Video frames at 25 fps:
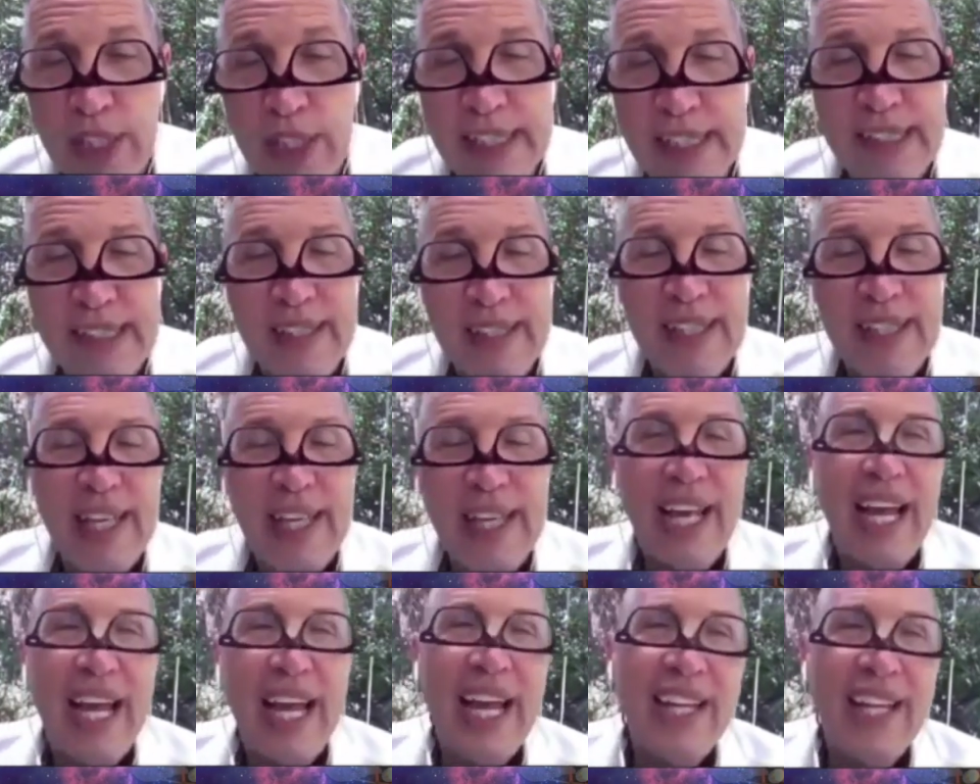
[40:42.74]
movies.
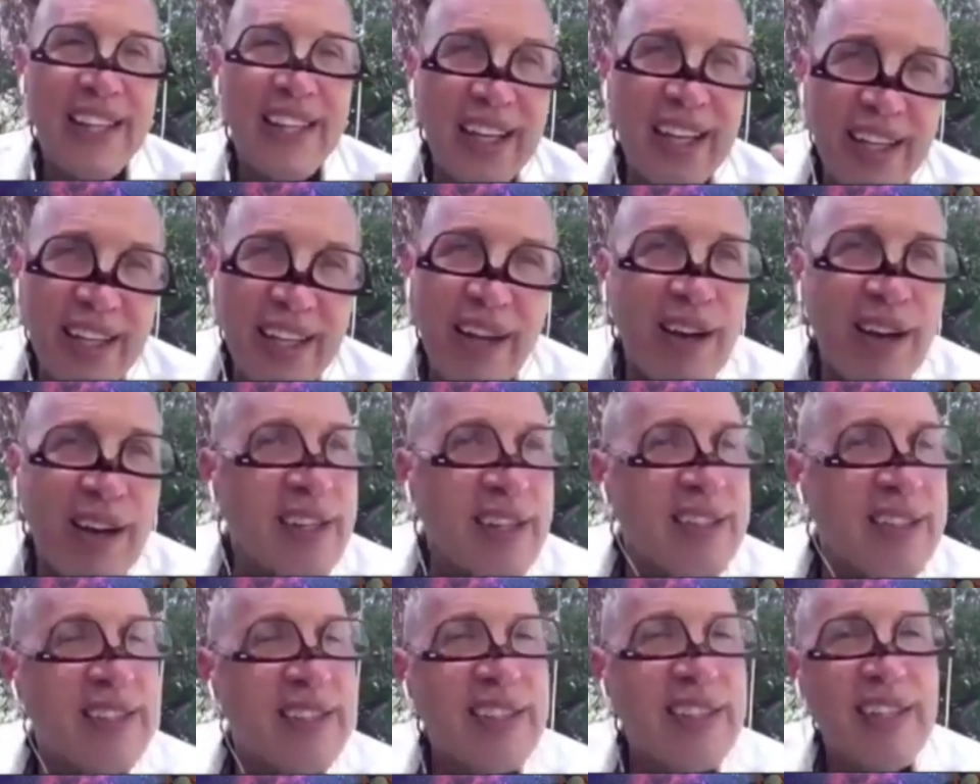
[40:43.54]
And then
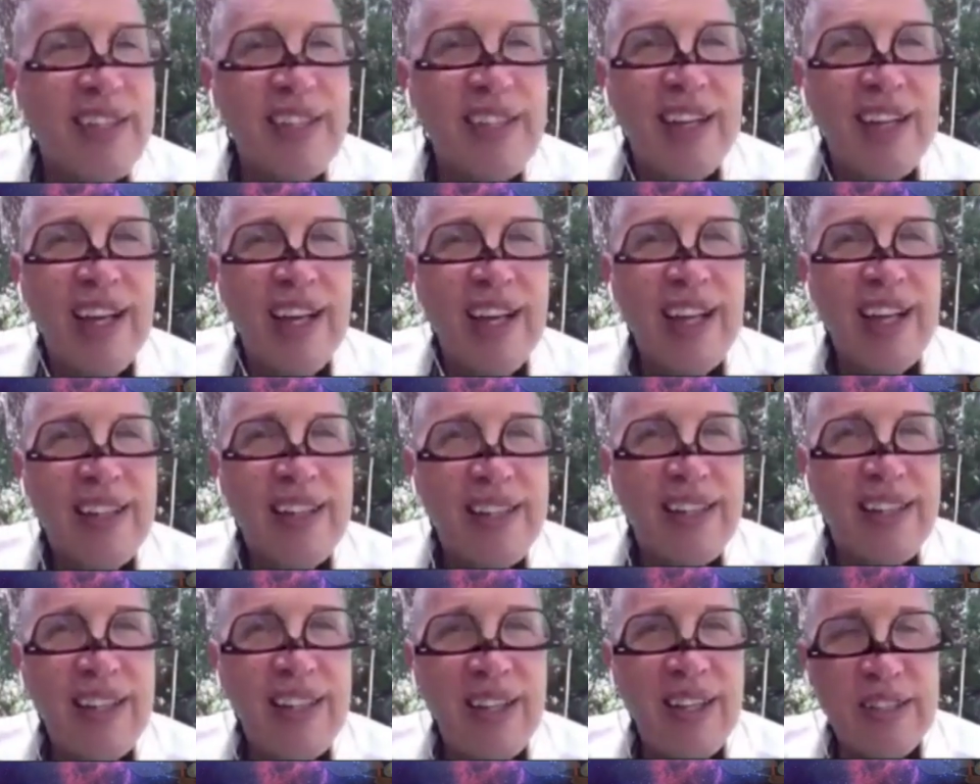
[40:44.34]
there's
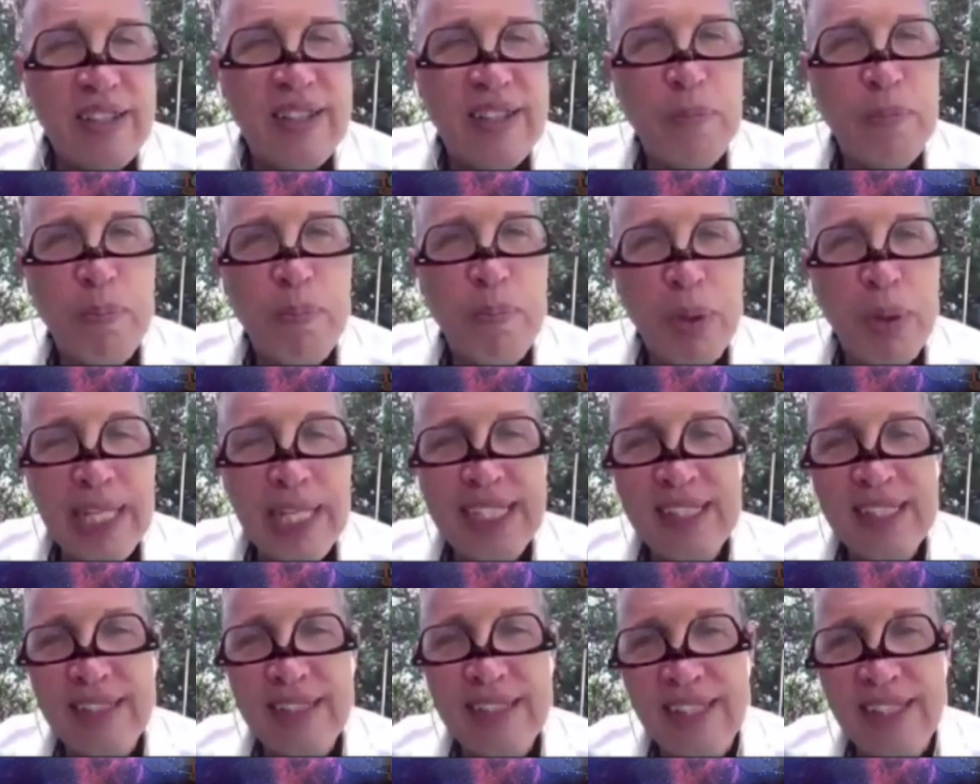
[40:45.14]

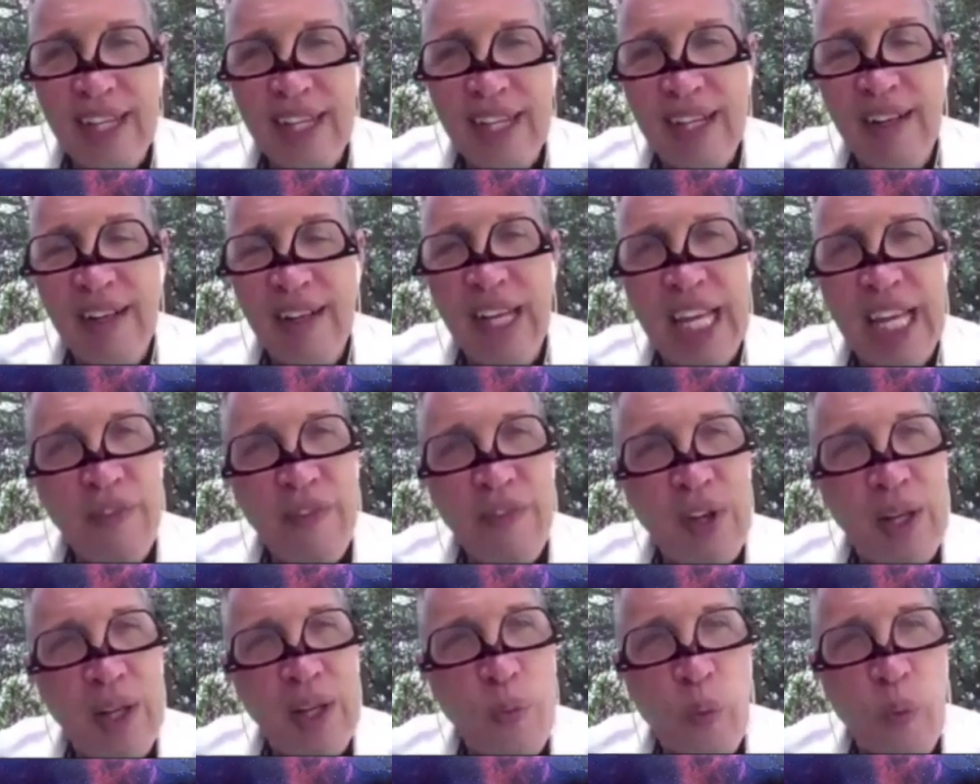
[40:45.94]
places
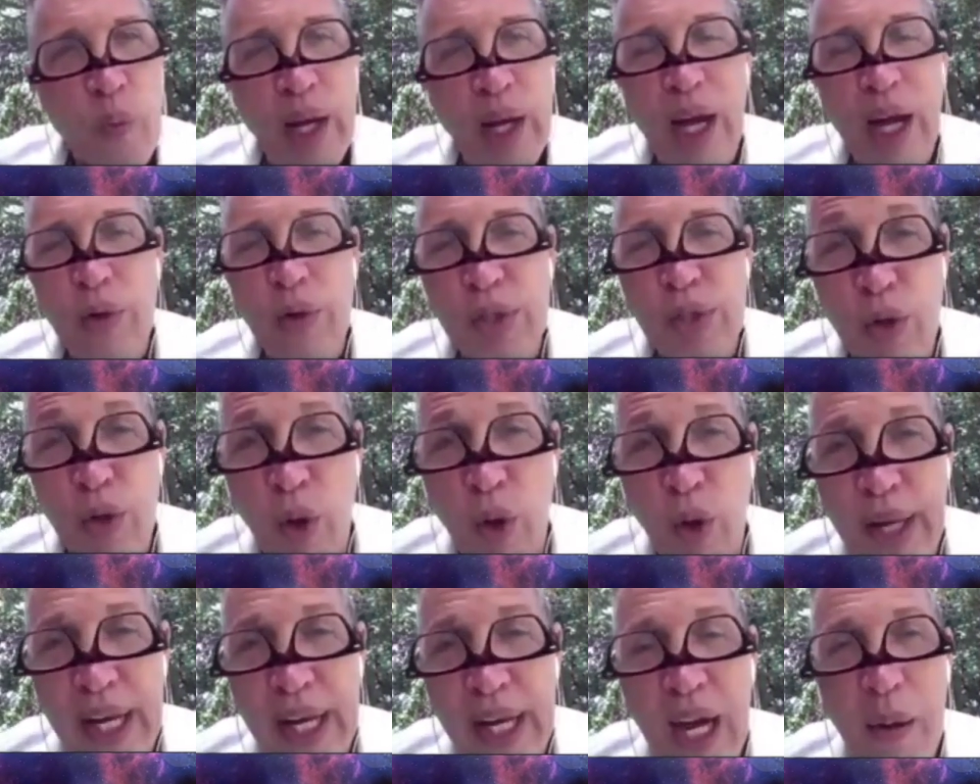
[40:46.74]
even when I was
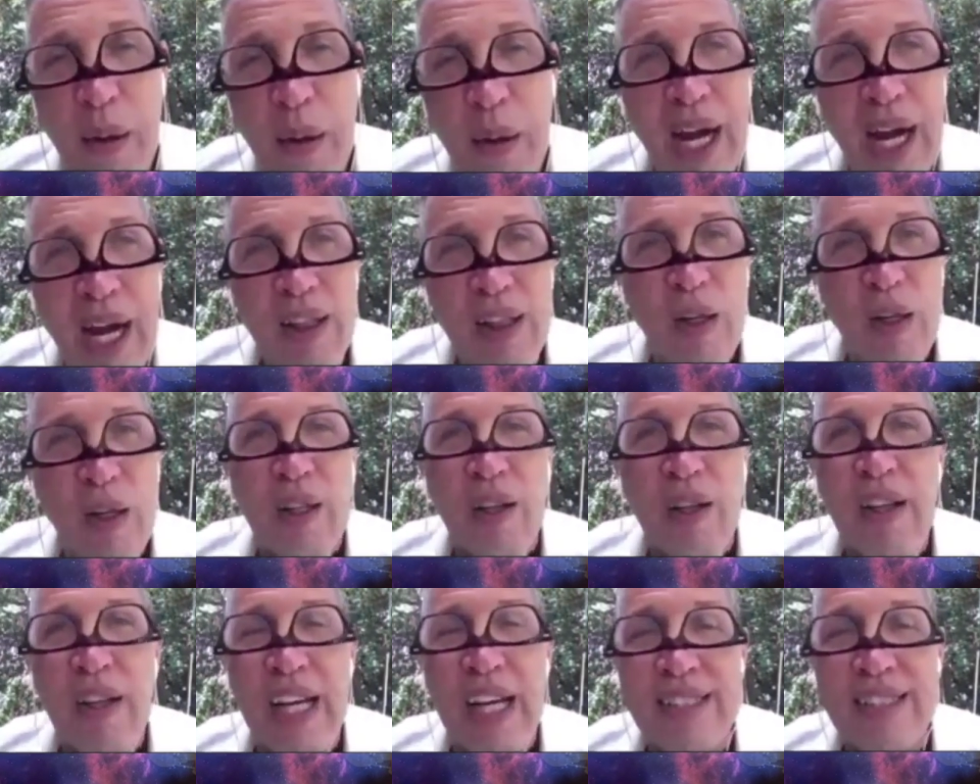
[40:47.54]
growing up, I
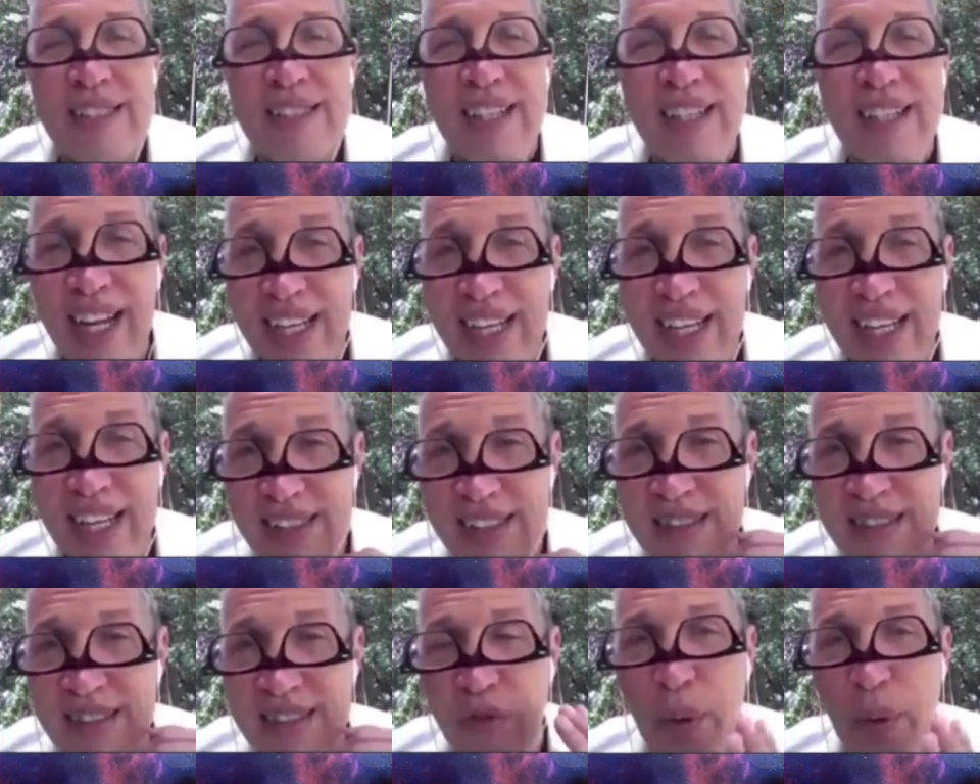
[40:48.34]
learned a lot of
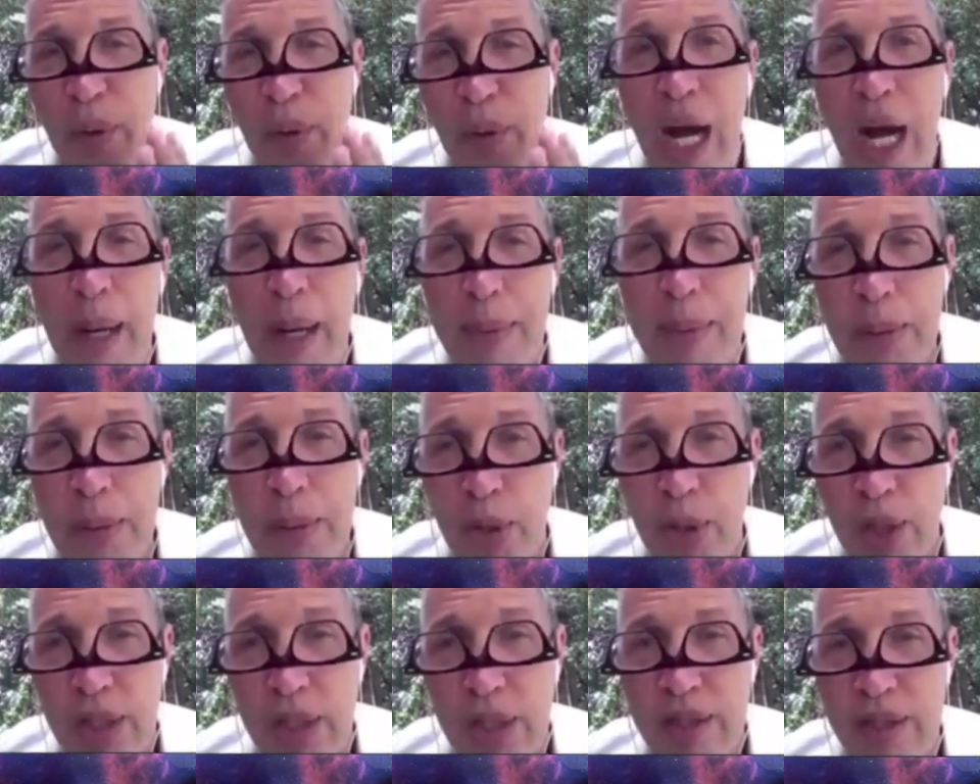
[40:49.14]
science from
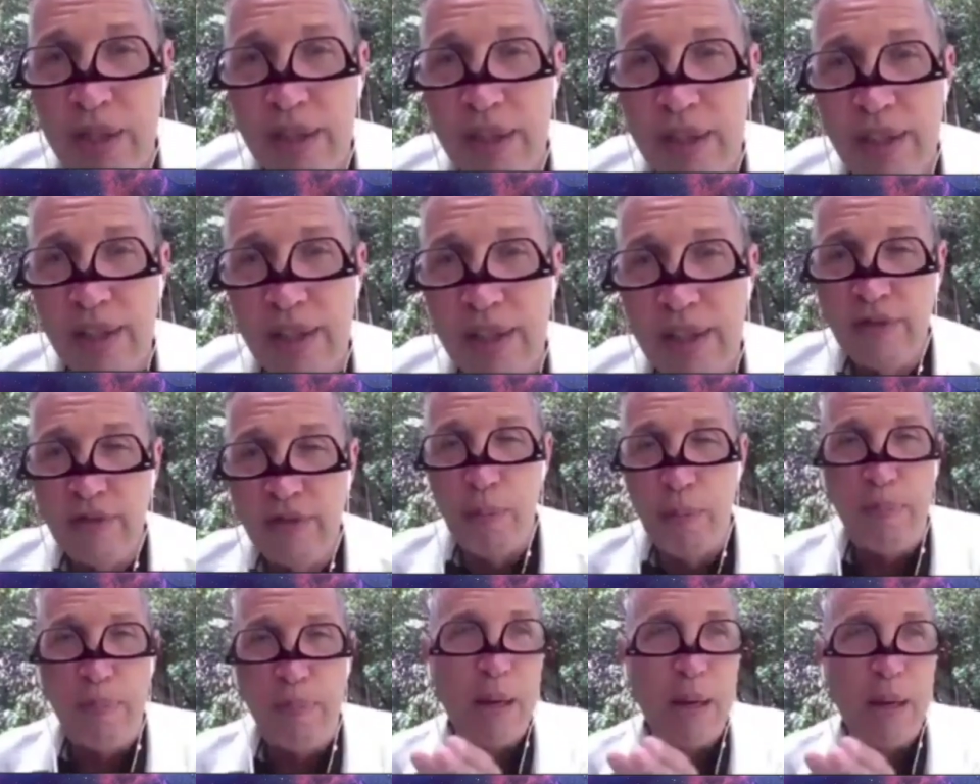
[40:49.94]
comic books,
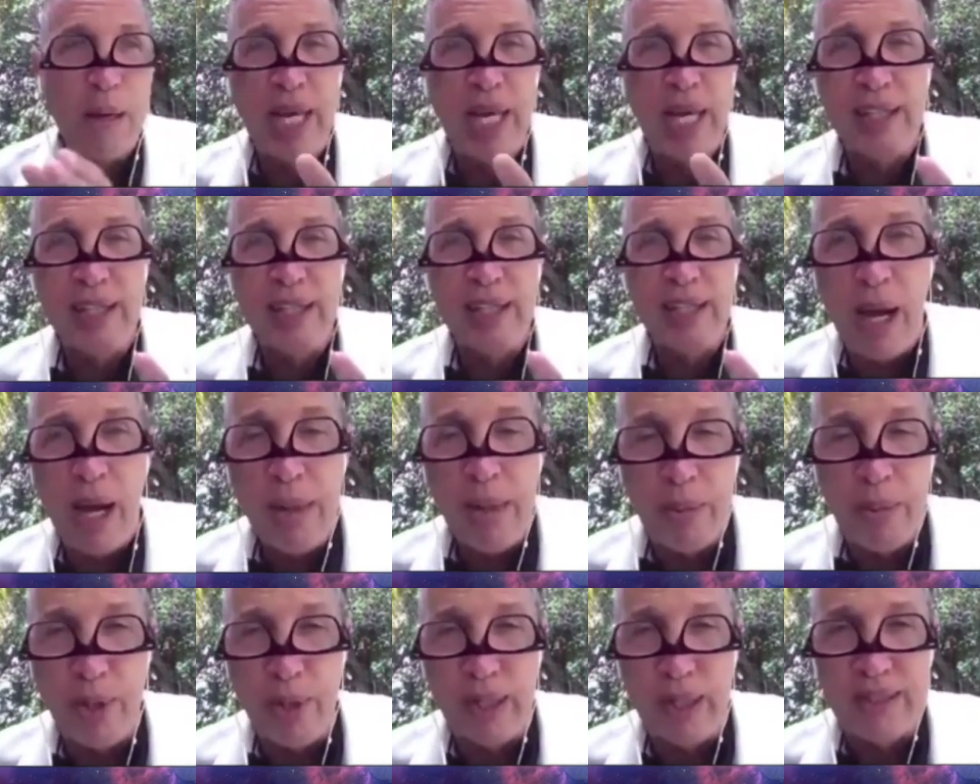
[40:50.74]
from Batman
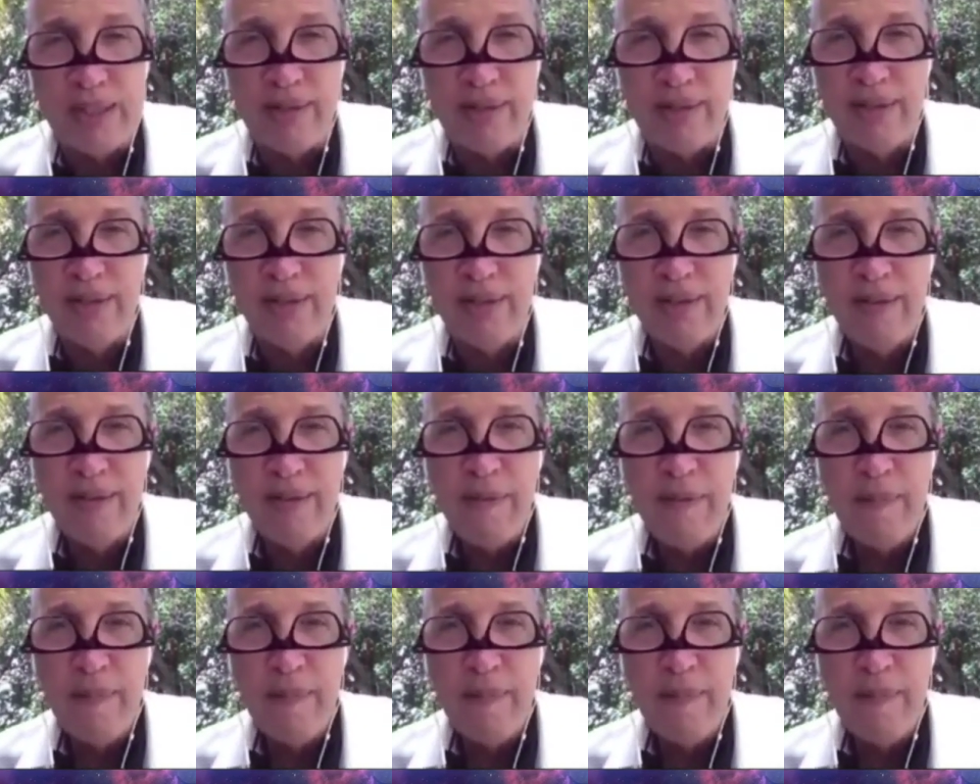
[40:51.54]
comic books.